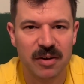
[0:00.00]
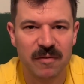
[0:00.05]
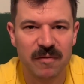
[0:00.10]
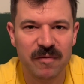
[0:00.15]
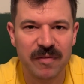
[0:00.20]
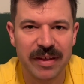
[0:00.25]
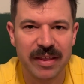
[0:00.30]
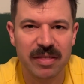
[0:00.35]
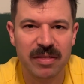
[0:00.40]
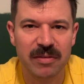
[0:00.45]

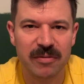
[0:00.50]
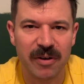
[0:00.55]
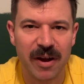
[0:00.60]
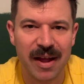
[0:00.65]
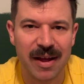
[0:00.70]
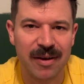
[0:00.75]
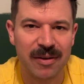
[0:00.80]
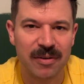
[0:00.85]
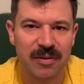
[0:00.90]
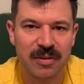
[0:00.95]
5th
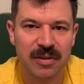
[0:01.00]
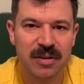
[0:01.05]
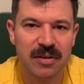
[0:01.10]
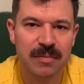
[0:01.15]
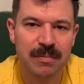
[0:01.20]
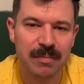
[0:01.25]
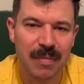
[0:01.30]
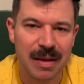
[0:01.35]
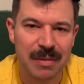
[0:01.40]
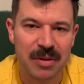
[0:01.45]
round,
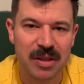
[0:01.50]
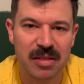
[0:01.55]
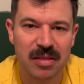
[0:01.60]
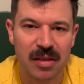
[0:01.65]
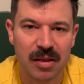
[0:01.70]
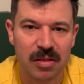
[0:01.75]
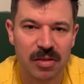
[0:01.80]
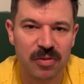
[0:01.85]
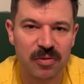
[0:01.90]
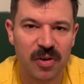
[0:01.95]
maybe
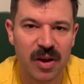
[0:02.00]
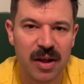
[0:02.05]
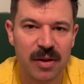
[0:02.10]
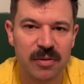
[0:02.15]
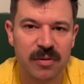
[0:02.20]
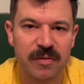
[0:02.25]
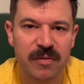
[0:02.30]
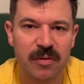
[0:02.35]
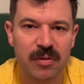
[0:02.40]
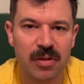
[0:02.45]
6th round
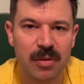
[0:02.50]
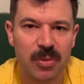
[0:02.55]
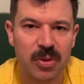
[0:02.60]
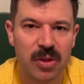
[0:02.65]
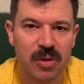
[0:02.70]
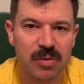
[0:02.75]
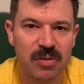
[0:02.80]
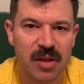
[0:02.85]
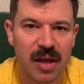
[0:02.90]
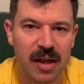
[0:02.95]
for some of
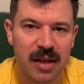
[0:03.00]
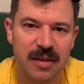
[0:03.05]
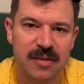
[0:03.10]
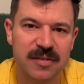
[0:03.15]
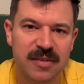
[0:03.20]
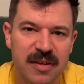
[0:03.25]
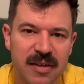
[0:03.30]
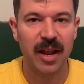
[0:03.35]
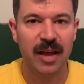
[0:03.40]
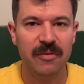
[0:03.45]
those guys.
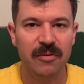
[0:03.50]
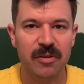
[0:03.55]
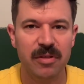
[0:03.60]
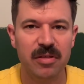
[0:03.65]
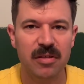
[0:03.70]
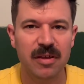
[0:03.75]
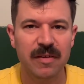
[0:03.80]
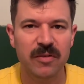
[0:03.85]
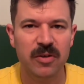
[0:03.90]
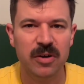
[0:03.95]
At
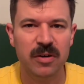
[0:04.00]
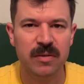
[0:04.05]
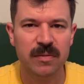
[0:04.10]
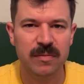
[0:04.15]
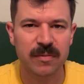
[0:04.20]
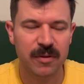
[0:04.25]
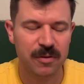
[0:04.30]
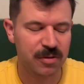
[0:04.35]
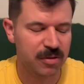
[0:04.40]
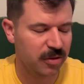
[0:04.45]
receiver,
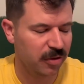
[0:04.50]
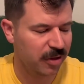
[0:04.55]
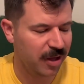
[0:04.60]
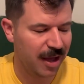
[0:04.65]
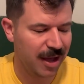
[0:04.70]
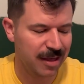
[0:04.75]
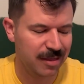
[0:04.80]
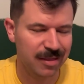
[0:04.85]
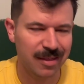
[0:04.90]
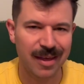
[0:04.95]
there's still
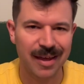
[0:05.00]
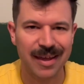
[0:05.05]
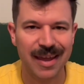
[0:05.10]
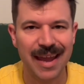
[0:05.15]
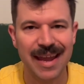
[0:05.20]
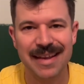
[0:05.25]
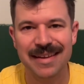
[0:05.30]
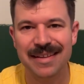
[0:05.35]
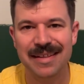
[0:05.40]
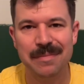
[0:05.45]
guys like
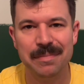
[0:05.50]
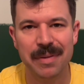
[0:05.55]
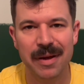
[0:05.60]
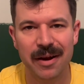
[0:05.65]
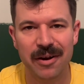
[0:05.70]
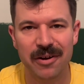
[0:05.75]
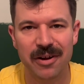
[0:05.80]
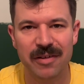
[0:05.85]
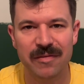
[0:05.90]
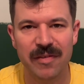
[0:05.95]
A.T.
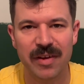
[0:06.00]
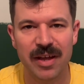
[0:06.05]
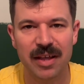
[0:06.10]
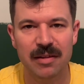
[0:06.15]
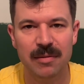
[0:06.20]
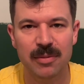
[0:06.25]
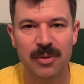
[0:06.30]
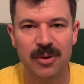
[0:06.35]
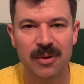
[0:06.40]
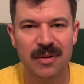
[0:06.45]
Perry
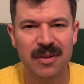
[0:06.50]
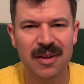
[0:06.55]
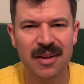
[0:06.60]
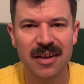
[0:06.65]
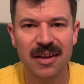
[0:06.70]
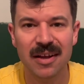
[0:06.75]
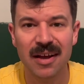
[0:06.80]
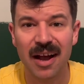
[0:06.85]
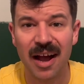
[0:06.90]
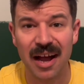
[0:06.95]
available,
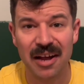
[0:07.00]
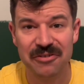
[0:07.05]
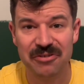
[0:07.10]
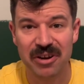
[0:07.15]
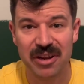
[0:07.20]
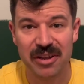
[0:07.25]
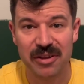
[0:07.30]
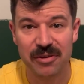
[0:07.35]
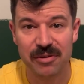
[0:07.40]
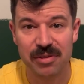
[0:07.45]
Andre
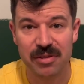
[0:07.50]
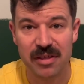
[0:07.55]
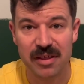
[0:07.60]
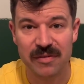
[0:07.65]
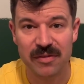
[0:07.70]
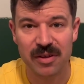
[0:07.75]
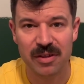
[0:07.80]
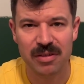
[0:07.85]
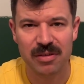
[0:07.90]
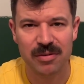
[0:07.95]

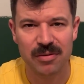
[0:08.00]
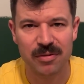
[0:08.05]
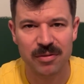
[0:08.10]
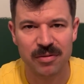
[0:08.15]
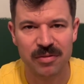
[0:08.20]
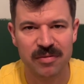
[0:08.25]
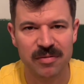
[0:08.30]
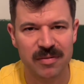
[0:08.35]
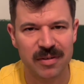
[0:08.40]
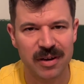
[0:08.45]
Iosivas, who's
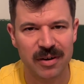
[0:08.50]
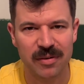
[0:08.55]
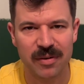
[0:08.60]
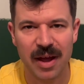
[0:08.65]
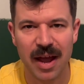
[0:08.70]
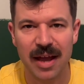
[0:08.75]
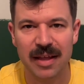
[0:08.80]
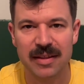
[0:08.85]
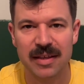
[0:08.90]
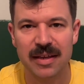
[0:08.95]

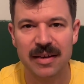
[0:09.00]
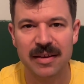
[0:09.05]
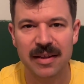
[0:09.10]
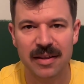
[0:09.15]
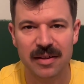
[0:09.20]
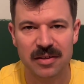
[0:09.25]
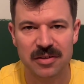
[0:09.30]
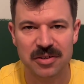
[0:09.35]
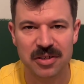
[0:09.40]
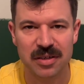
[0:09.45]
highly
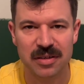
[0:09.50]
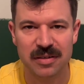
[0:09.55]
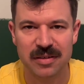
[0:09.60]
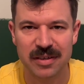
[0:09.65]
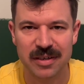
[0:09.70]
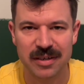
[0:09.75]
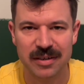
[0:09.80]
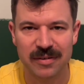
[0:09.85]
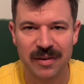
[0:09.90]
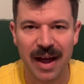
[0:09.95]
intelligent,
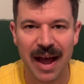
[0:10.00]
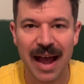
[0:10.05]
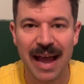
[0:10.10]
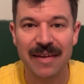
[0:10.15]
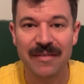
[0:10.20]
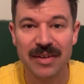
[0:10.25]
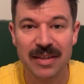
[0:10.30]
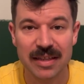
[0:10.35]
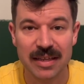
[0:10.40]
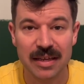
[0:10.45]

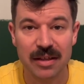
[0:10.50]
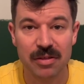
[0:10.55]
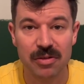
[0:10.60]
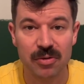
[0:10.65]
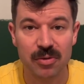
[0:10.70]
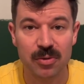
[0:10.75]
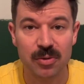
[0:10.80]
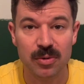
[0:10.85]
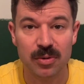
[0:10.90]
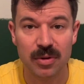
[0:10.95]
Ivy League
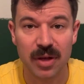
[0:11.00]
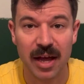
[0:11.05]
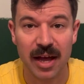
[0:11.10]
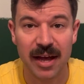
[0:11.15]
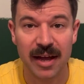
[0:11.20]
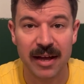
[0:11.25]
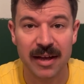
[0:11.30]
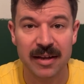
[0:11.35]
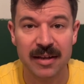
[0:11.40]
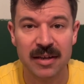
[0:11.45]
school
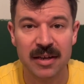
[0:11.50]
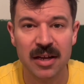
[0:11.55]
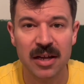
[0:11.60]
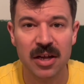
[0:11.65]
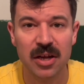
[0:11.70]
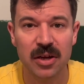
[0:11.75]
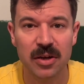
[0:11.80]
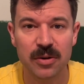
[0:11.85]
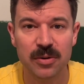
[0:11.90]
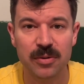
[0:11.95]
guy,
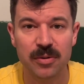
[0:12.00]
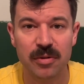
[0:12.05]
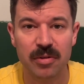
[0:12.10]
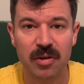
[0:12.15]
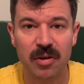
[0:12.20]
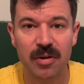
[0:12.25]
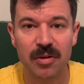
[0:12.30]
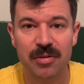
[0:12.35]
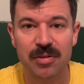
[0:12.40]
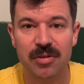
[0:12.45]
who is
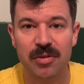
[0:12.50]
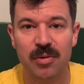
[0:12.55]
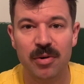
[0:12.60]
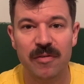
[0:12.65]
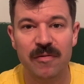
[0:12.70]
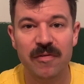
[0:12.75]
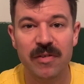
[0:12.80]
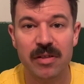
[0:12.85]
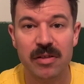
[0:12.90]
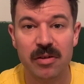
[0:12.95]
also a
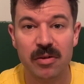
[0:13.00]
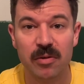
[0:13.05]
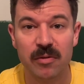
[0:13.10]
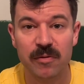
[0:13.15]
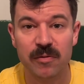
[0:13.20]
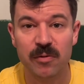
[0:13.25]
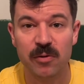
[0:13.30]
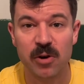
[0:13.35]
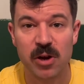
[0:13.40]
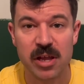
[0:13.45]
physical
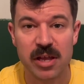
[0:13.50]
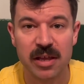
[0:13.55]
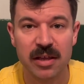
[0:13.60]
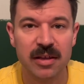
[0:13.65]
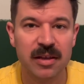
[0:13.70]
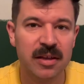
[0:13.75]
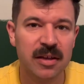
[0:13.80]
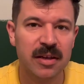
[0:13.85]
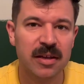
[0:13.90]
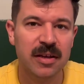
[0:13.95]
freak.
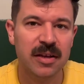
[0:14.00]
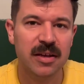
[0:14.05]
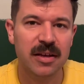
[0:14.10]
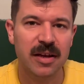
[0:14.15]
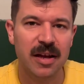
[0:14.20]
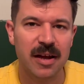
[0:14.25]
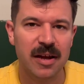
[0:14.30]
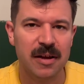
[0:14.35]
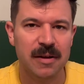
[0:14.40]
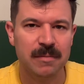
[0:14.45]

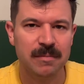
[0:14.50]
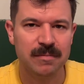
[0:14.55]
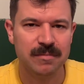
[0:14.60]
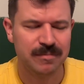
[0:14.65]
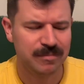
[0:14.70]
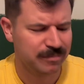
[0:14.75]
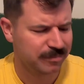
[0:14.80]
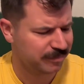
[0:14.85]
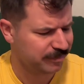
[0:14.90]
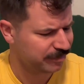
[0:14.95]

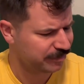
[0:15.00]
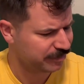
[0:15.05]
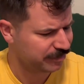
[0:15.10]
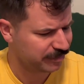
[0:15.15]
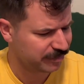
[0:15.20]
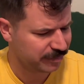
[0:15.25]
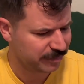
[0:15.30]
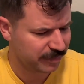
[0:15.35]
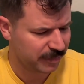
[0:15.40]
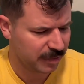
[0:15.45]

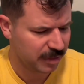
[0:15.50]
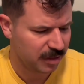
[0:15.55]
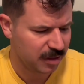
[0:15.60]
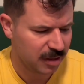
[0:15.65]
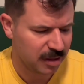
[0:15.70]
Let's see,